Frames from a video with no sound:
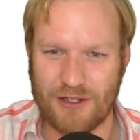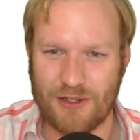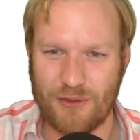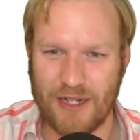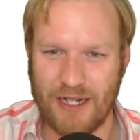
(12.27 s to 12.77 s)
So
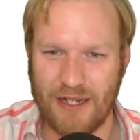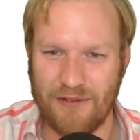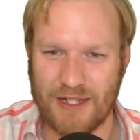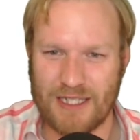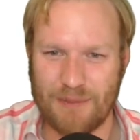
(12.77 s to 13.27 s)
we're kind of
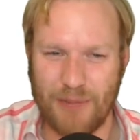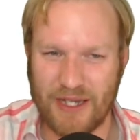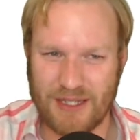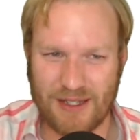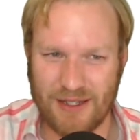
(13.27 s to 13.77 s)

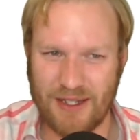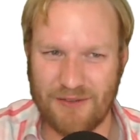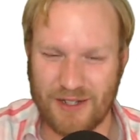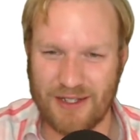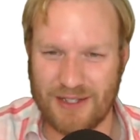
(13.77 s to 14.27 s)
expecting the
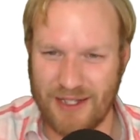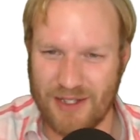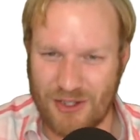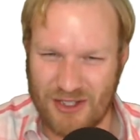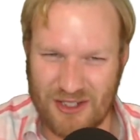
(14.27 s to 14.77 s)
left-hand side
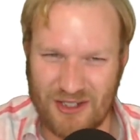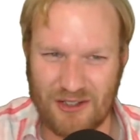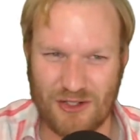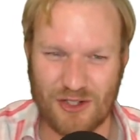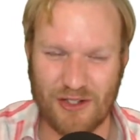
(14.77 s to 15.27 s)
to
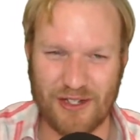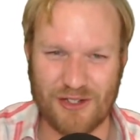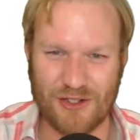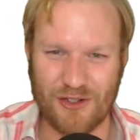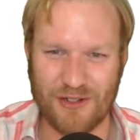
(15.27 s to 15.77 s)
turn
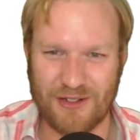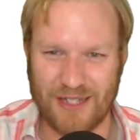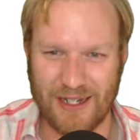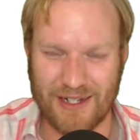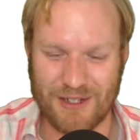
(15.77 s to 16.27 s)
into
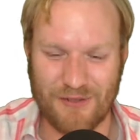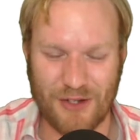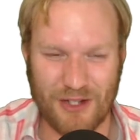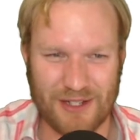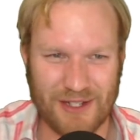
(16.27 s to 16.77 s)
sine x over
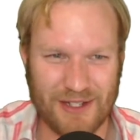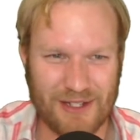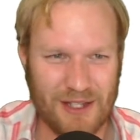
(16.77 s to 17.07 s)
cos x.